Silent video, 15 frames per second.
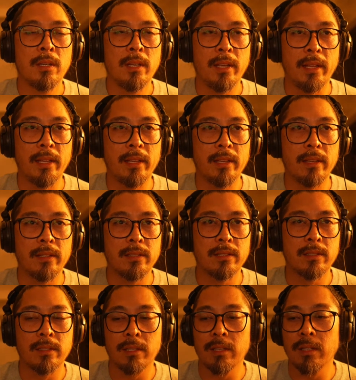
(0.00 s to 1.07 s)
is
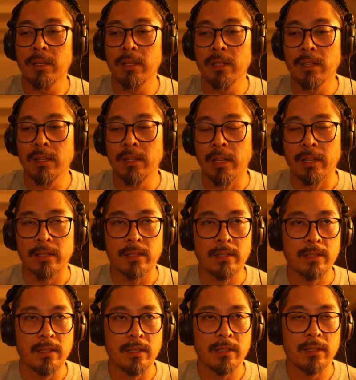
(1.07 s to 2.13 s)
this.
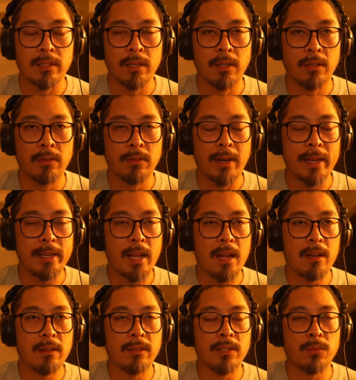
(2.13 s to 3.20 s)
So right now
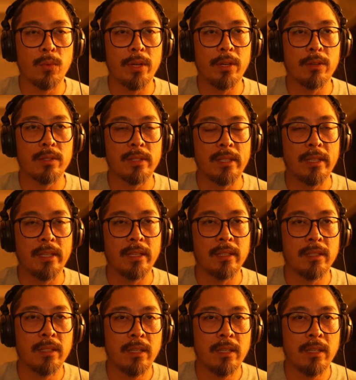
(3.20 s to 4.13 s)
is what you're seeing.